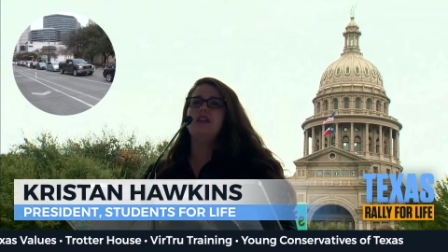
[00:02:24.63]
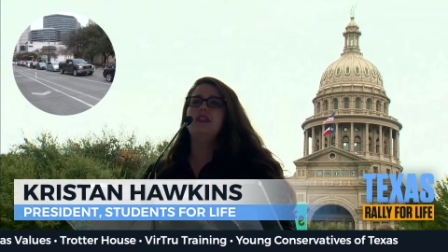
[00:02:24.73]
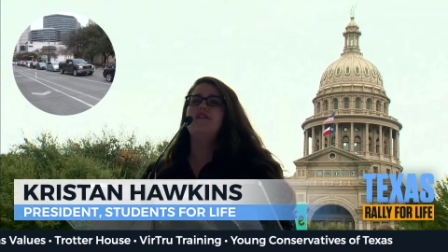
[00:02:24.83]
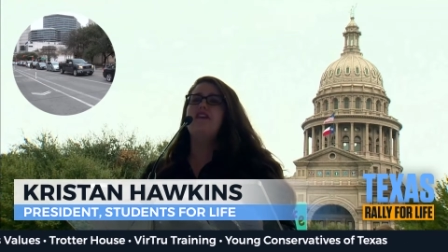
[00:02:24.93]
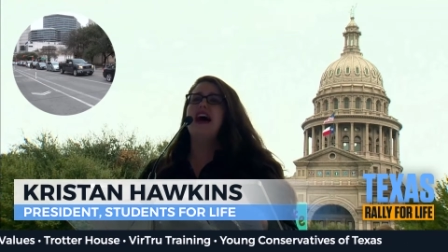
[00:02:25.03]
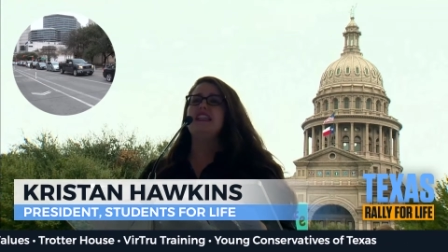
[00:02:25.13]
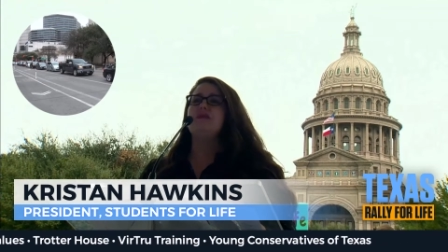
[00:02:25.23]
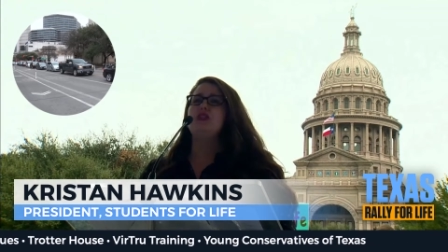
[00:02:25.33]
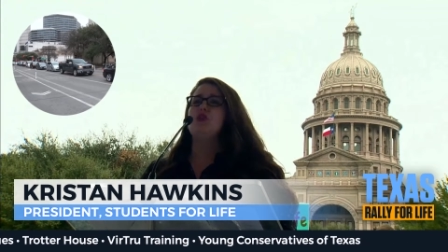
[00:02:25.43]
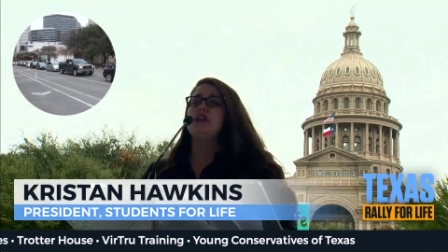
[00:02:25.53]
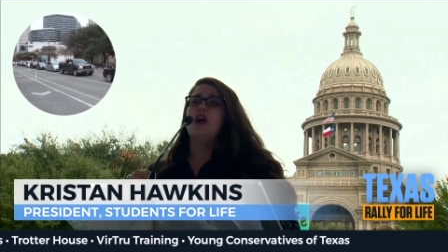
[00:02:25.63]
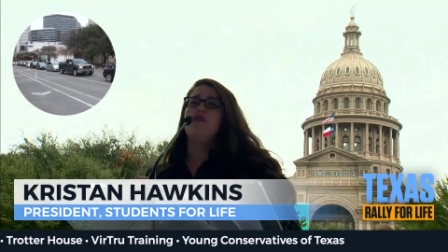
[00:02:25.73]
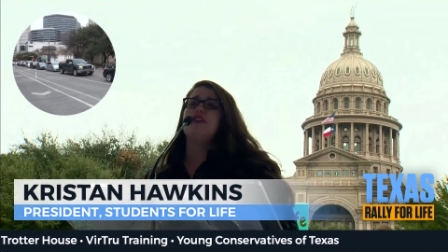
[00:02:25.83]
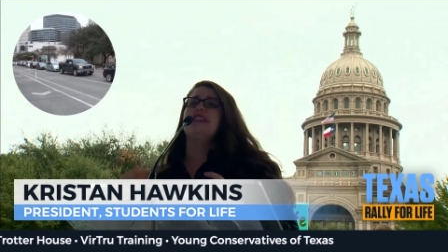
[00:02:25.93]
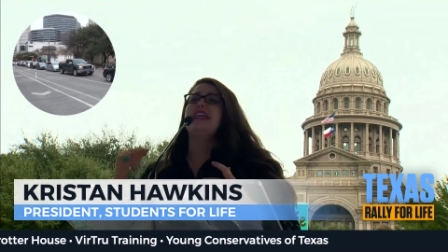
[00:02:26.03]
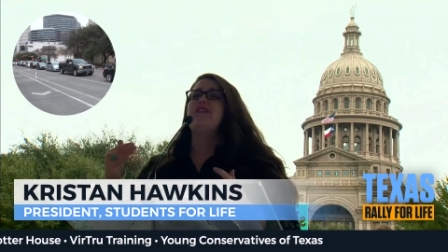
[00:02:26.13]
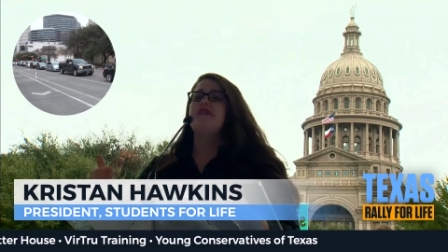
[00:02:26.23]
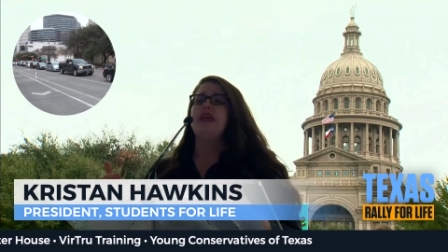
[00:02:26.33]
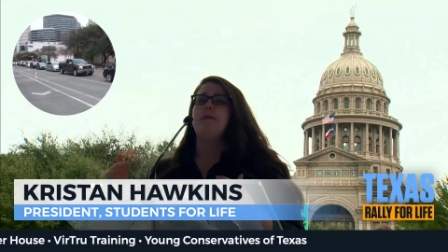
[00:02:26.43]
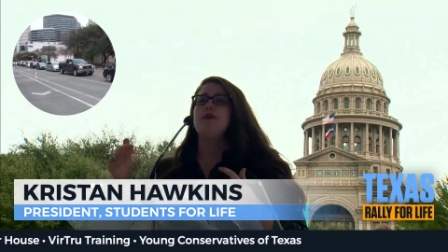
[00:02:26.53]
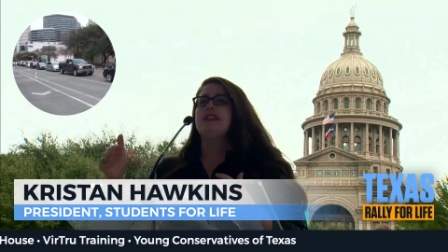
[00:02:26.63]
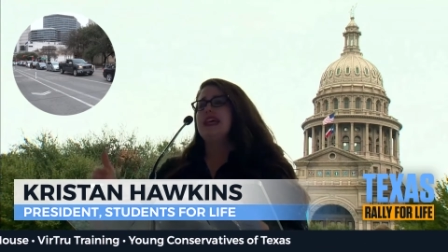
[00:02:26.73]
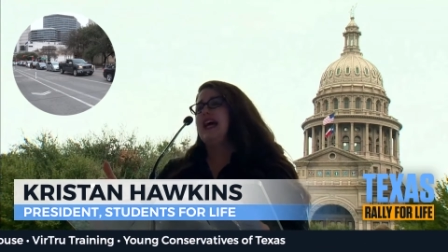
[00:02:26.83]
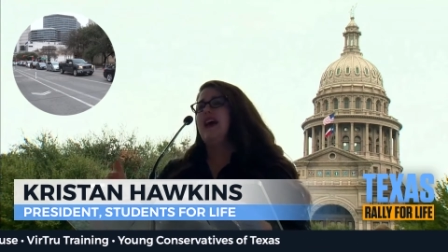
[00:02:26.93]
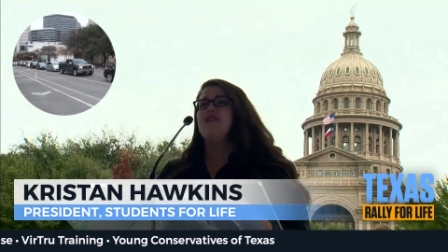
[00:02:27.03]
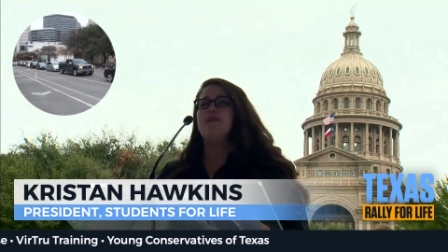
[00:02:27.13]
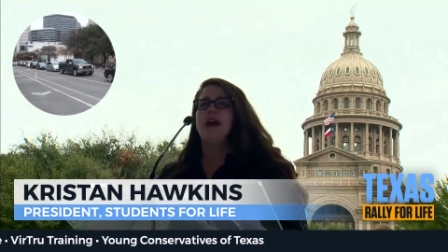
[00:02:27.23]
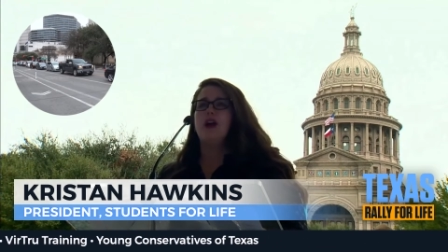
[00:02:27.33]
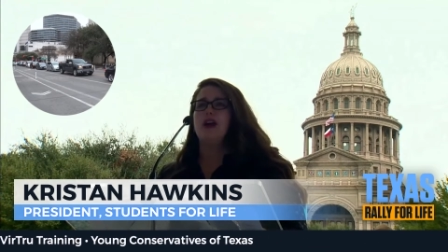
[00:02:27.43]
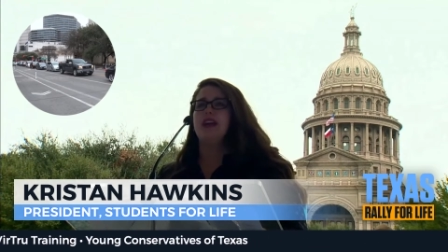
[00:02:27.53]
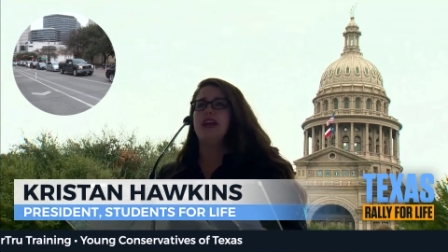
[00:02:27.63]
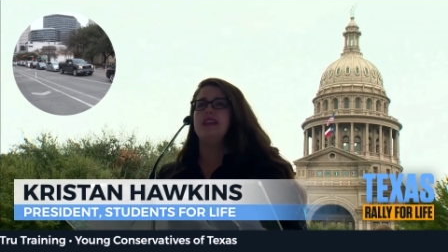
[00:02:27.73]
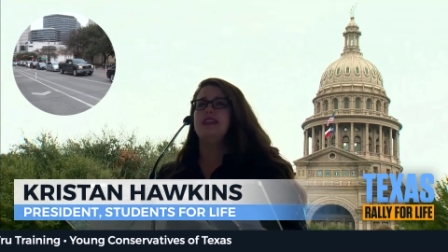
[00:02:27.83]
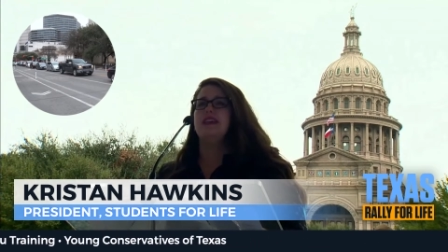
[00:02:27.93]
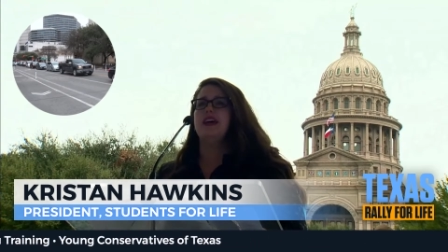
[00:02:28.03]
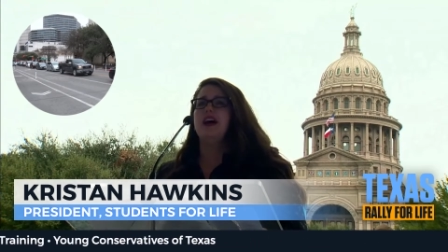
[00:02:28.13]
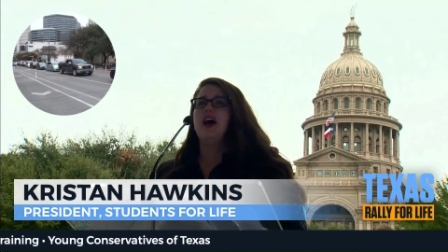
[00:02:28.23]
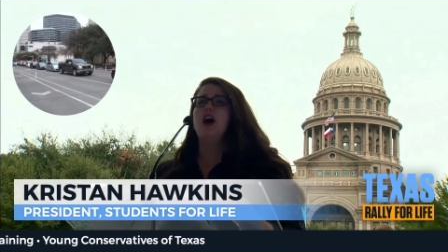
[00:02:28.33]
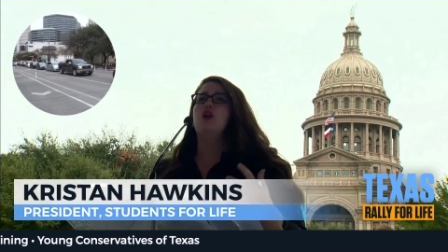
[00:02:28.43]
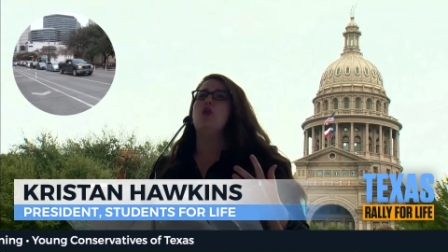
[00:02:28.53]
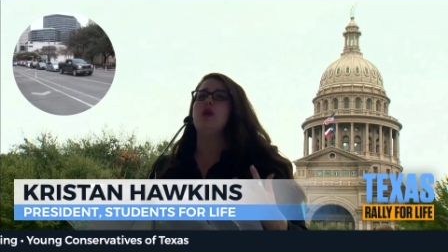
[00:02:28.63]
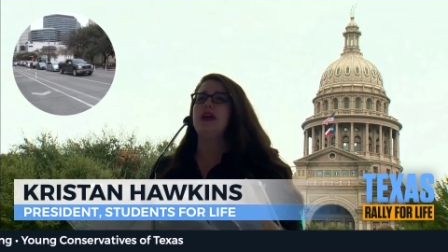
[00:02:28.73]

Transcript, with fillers: The vast majority, over 70% of Americans, agree